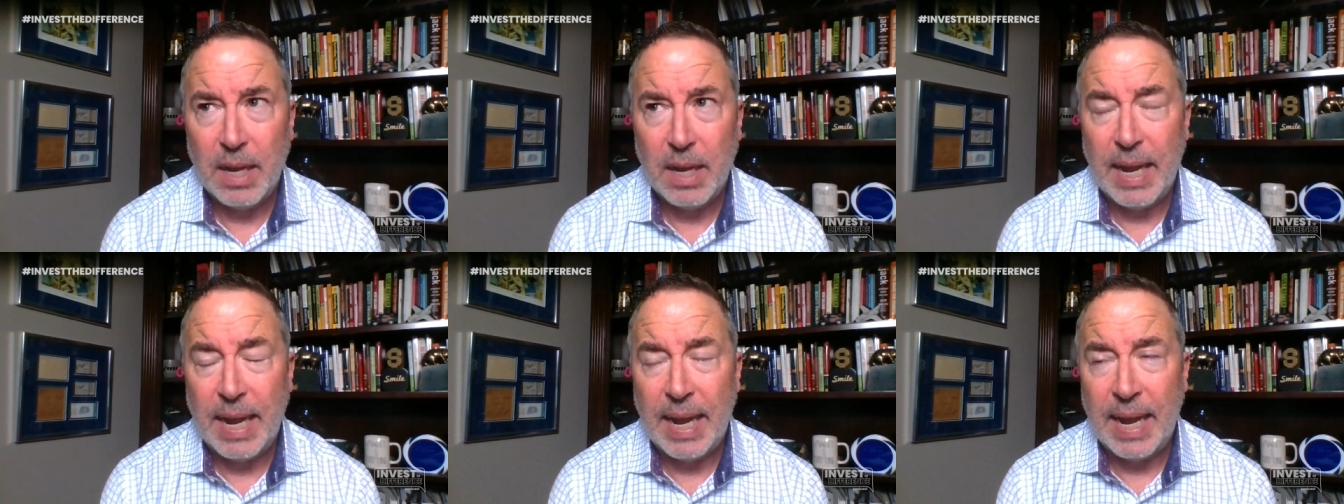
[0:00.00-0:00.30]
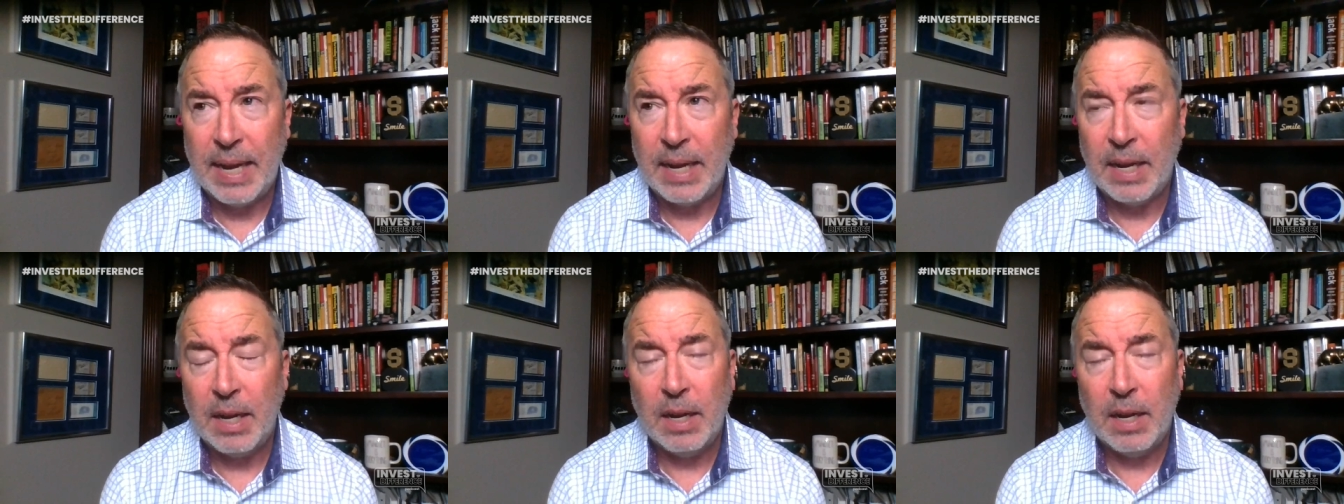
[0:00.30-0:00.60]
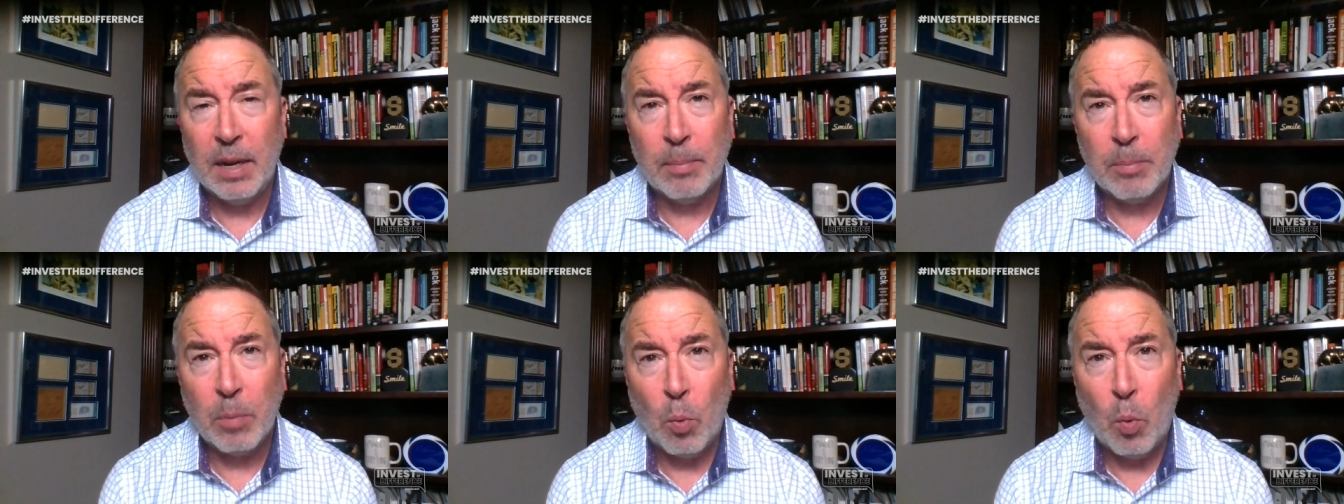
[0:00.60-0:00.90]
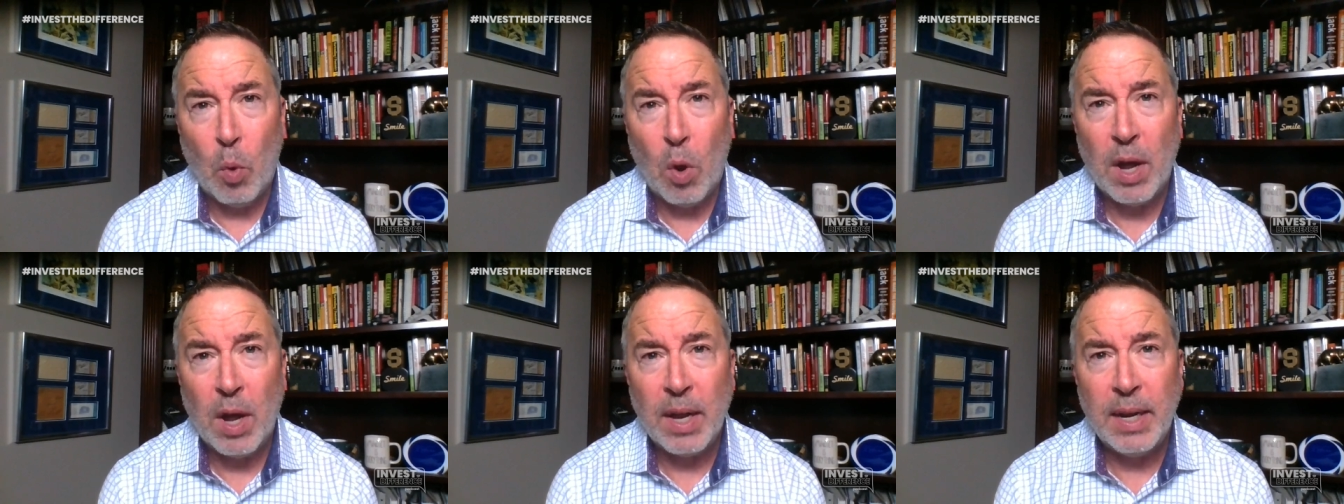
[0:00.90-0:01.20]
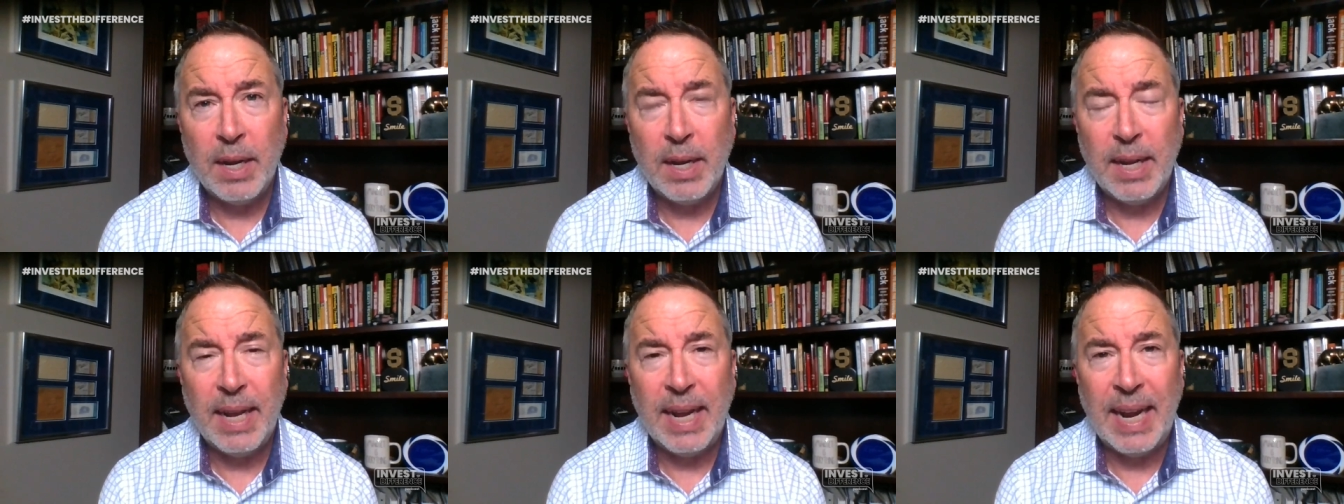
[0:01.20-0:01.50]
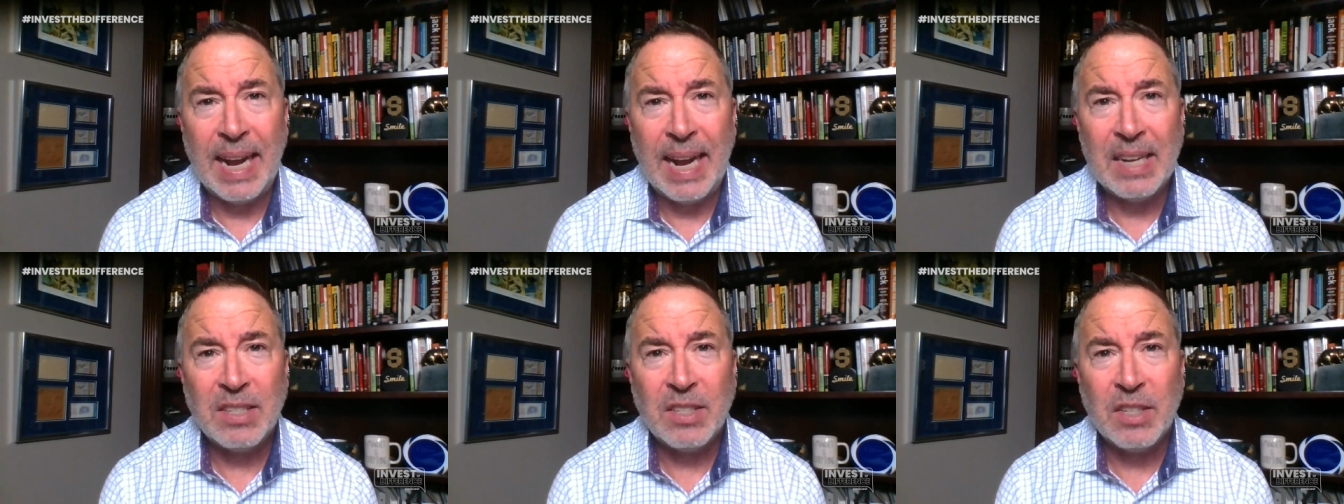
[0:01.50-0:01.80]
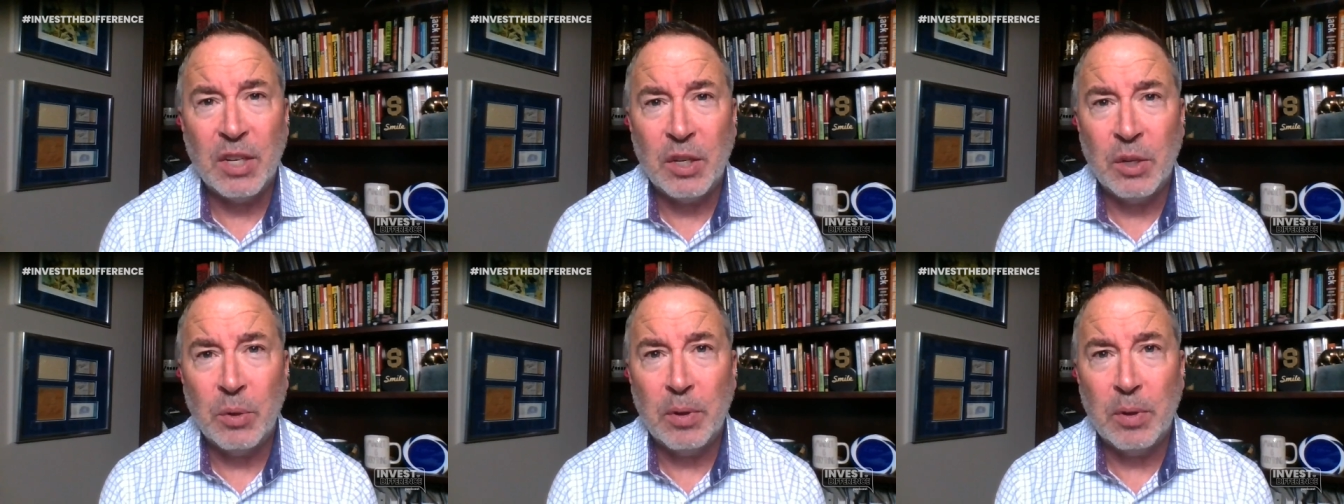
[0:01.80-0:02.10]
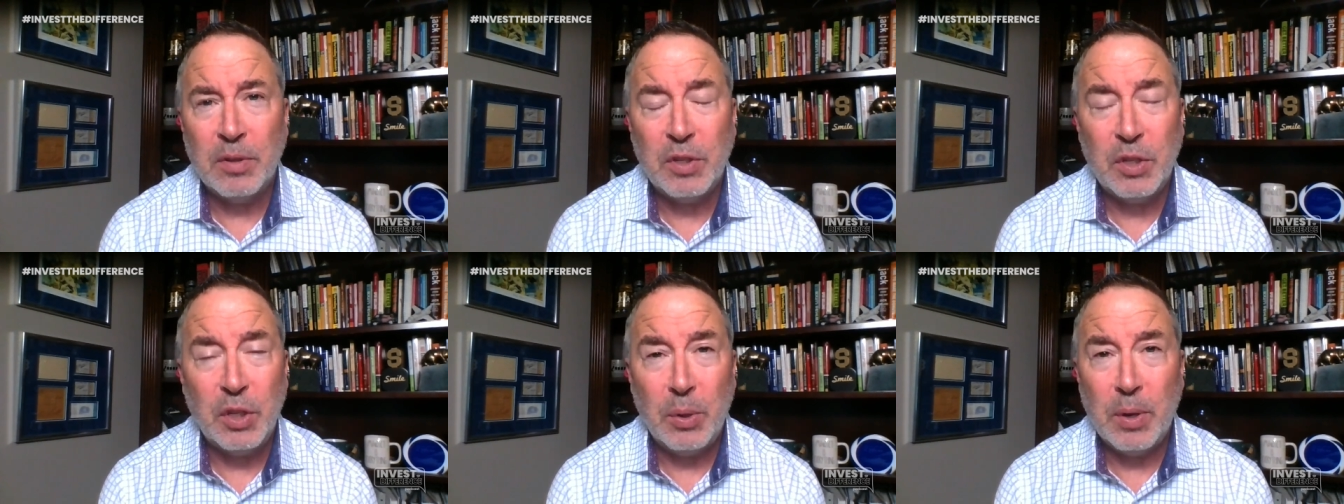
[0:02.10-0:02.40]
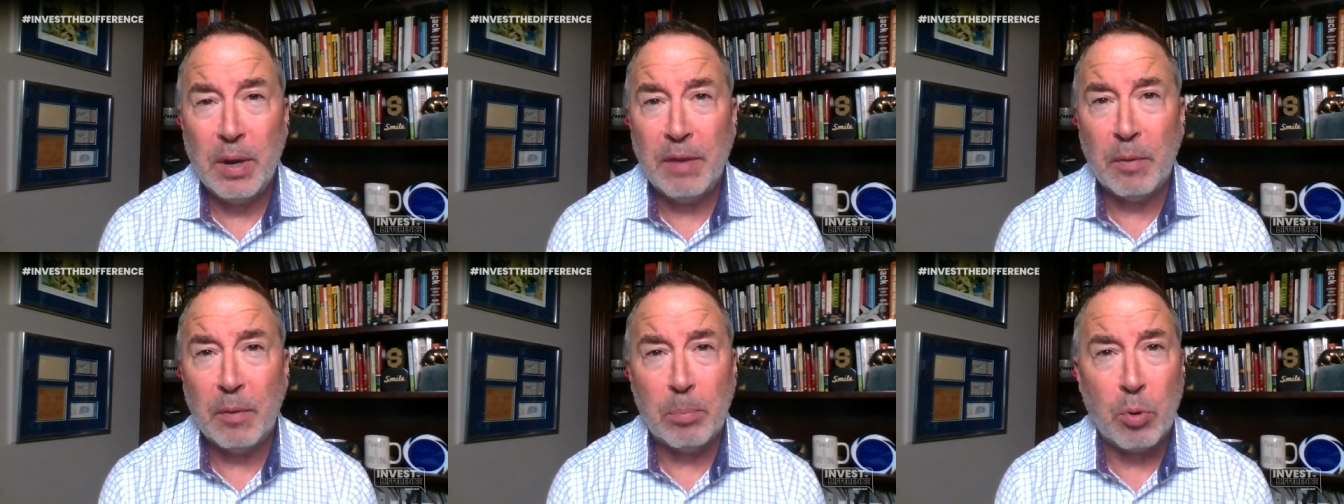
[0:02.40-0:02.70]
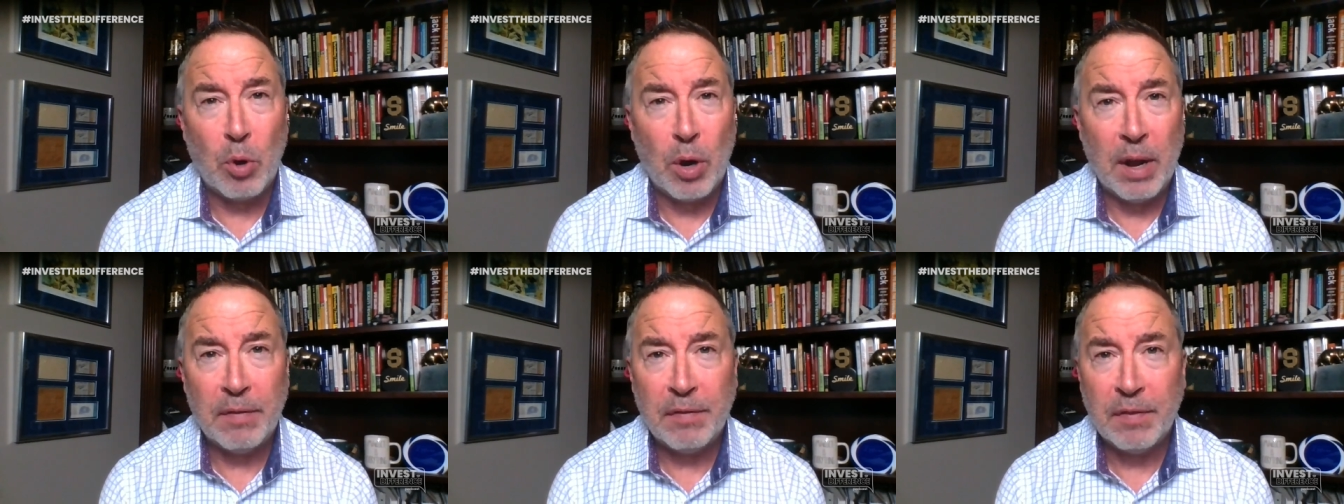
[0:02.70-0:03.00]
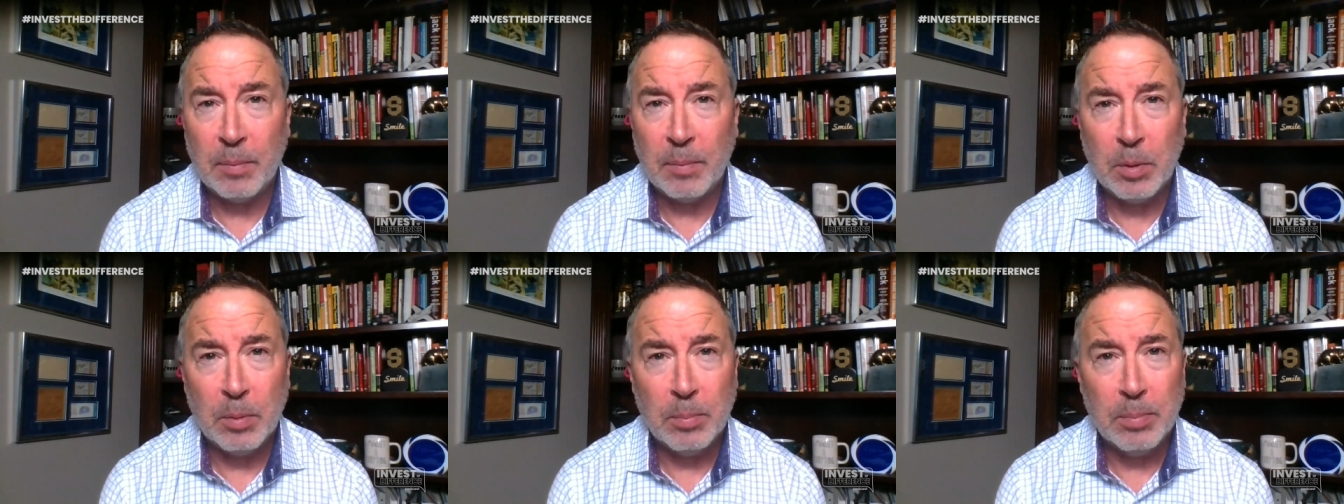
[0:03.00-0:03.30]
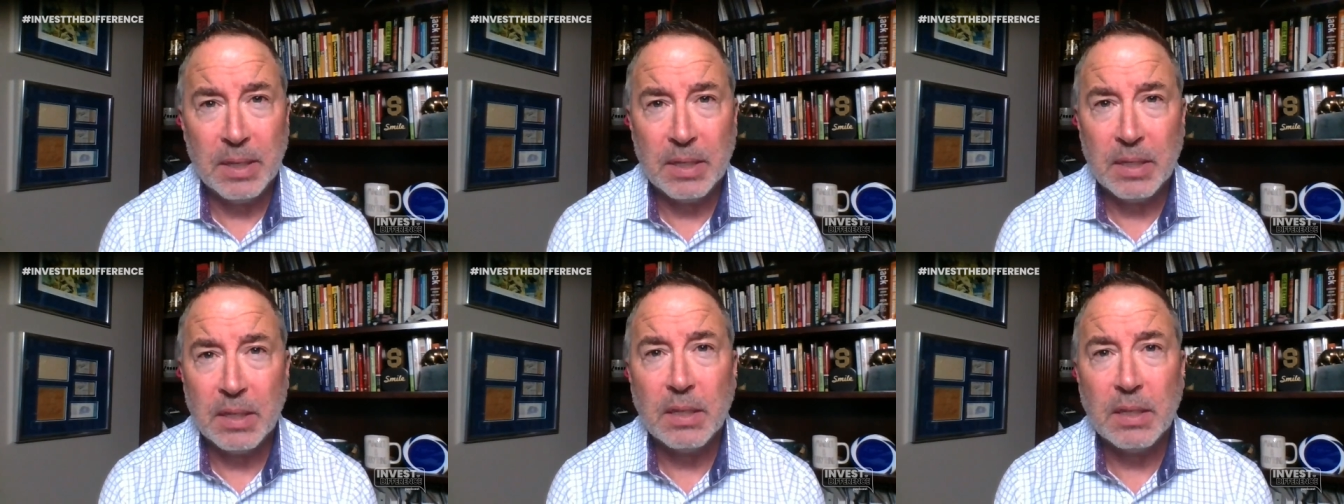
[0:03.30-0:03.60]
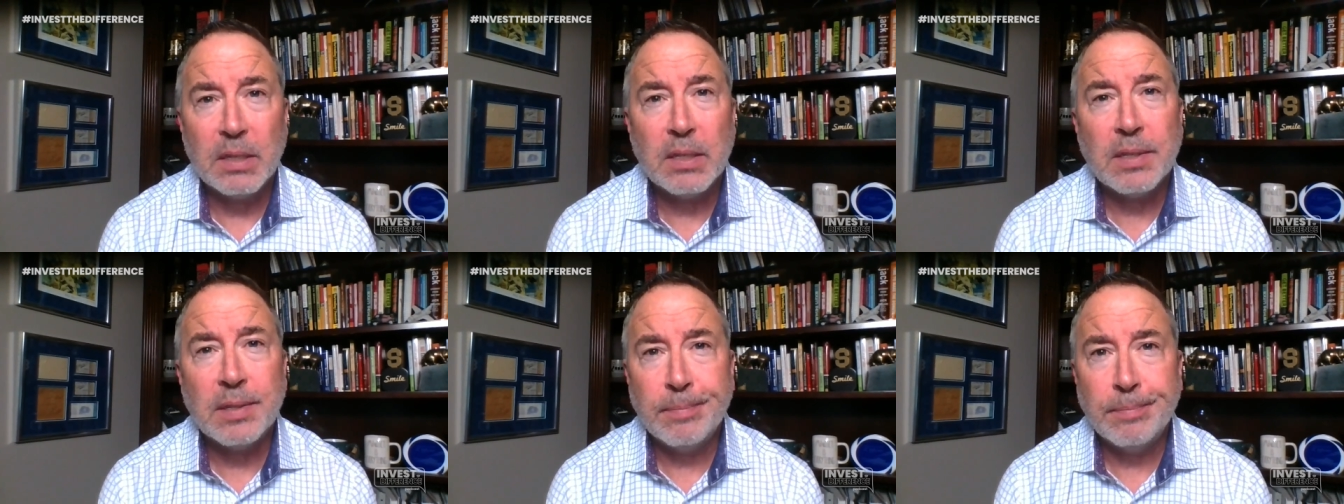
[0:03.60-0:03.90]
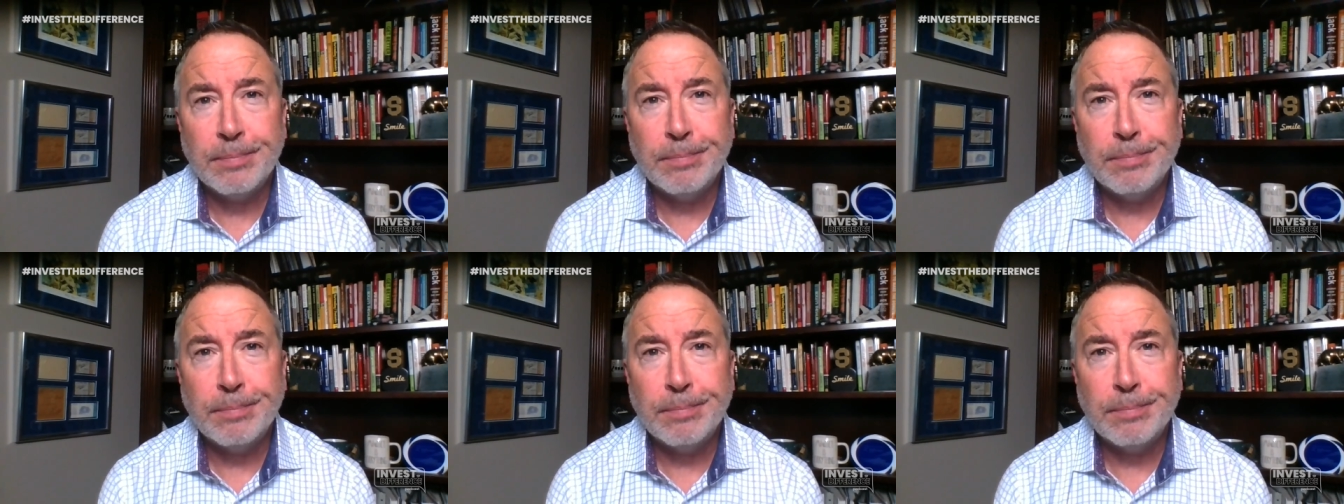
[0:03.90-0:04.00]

And number 1, it has to do with do you have a profitable business?